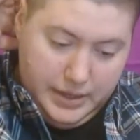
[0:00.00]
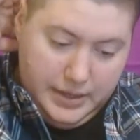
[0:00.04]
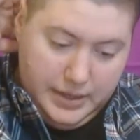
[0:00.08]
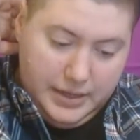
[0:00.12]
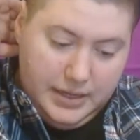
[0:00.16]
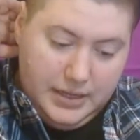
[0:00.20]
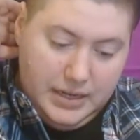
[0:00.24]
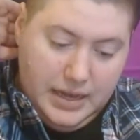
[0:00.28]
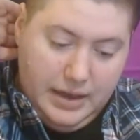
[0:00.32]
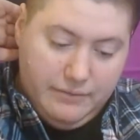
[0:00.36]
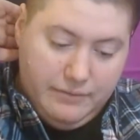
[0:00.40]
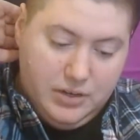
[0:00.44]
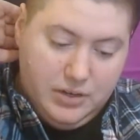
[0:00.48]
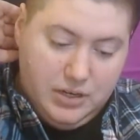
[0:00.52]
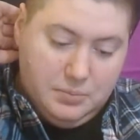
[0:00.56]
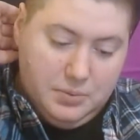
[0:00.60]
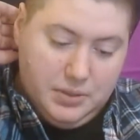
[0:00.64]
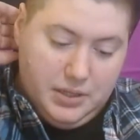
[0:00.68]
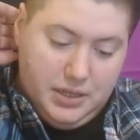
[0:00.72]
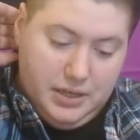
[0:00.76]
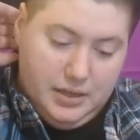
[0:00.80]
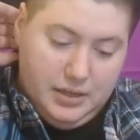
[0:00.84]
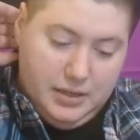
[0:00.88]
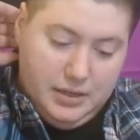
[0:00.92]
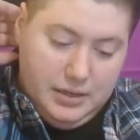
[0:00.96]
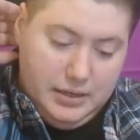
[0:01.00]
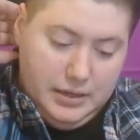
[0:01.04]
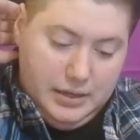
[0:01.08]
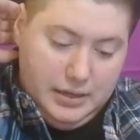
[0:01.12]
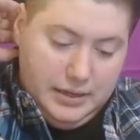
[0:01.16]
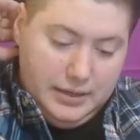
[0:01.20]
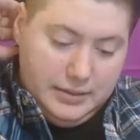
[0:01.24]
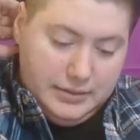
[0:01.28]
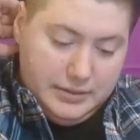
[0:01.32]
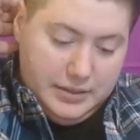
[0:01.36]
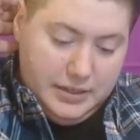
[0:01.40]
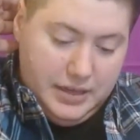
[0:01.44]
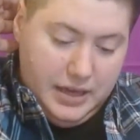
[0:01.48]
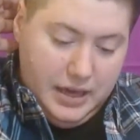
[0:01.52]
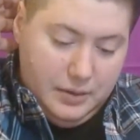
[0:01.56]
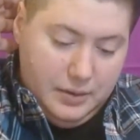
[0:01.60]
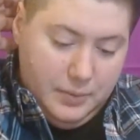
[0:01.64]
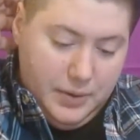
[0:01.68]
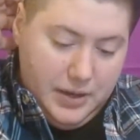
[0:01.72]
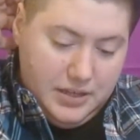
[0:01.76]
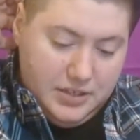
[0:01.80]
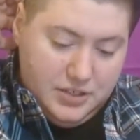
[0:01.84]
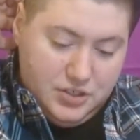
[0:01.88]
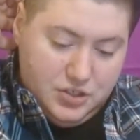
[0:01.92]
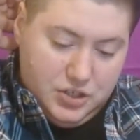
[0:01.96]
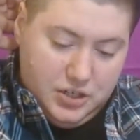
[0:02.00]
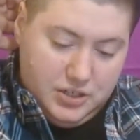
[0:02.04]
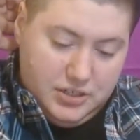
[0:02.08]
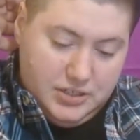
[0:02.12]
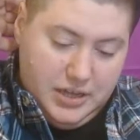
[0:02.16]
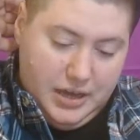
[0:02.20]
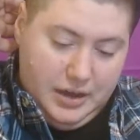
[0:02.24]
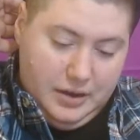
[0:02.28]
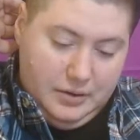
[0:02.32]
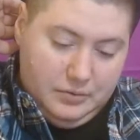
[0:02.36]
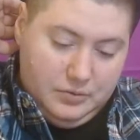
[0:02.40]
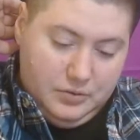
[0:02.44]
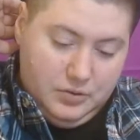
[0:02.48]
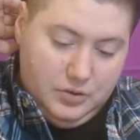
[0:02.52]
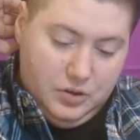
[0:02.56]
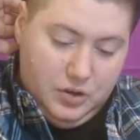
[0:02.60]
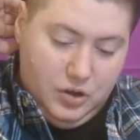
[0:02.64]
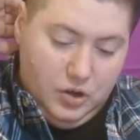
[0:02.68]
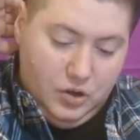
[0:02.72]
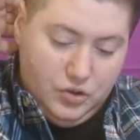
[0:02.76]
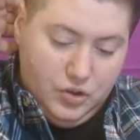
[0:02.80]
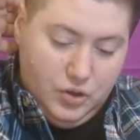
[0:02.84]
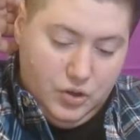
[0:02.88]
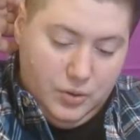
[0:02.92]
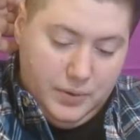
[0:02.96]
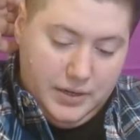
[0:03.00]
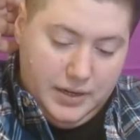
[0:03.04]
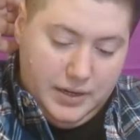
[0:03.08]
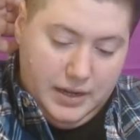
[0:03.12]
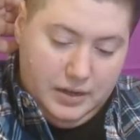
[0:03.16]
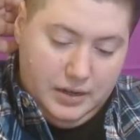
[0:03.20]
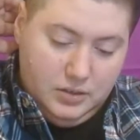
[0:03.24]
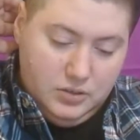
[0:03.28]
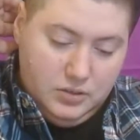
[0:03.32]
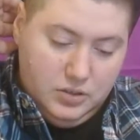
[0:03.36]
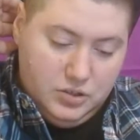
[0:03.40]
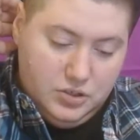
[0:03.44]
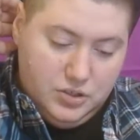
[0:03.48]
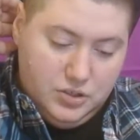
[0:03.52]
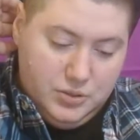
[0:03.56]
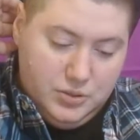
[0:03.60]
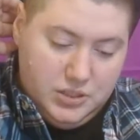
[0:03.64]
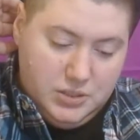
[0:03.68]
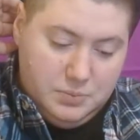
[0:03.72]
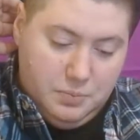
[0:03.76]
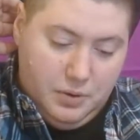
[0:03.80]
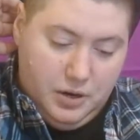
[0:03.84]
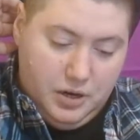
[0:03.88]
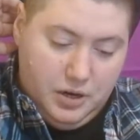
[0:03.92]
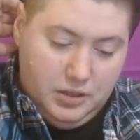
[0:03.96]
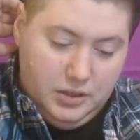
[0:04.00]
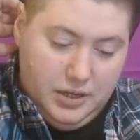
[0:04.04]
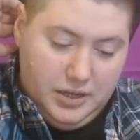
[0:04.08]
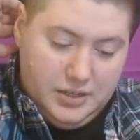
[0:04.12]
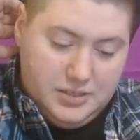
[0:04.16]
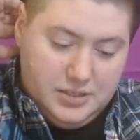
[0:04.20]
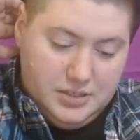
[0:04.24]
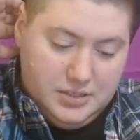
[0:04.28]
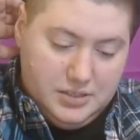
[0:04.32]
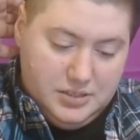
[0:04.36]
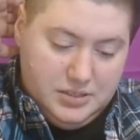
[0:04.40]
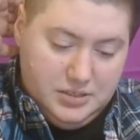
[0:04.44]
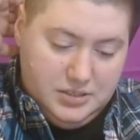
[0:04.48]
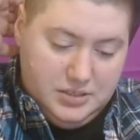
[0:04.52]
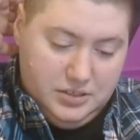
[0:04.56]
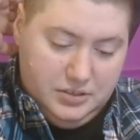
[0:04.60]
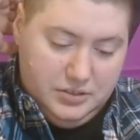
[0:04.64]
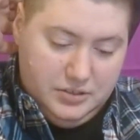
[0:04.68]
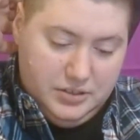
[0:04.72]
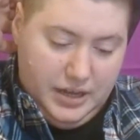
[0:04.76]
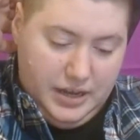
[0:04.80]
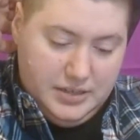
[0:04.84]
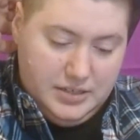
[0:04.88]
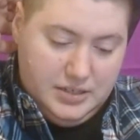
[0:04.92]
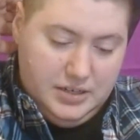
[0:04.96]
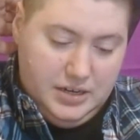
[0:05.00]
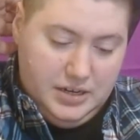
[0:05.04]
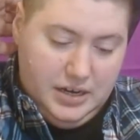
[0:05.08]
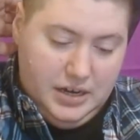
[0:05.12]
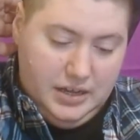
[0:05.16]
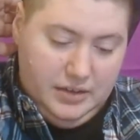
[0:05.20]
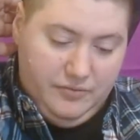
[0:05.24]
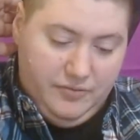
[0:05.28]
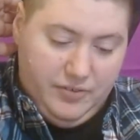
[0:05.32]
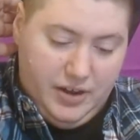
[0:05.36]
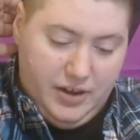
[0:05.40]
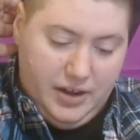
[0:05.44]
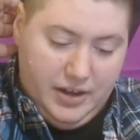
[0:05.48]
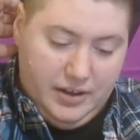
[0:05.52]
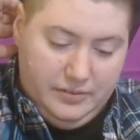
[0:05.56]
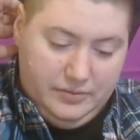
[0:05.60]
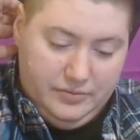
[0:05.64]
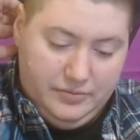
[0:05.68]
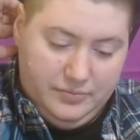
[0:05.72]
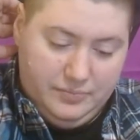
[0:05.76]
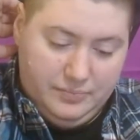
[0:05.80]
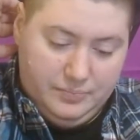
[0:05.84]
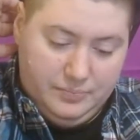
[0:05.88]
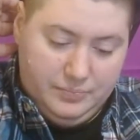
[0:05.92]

Inevitably, the Gateways shut down, although it held onto its bar license until 1985.